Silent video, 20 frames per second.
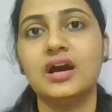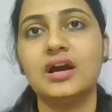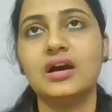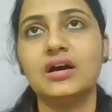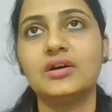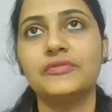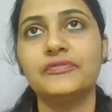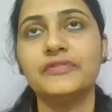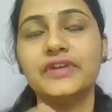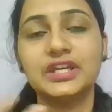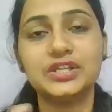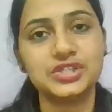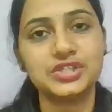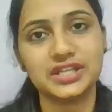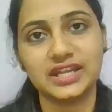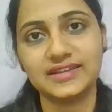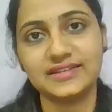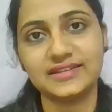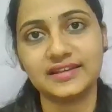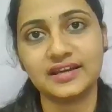where
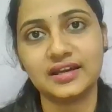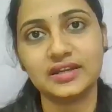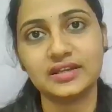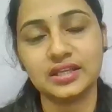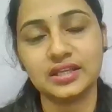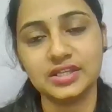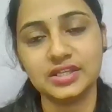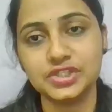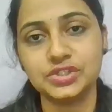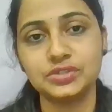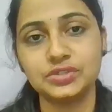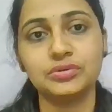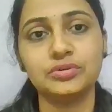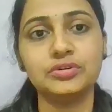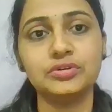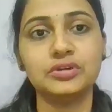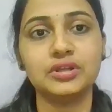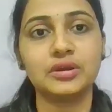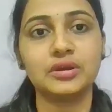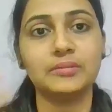shares are
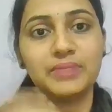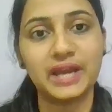issued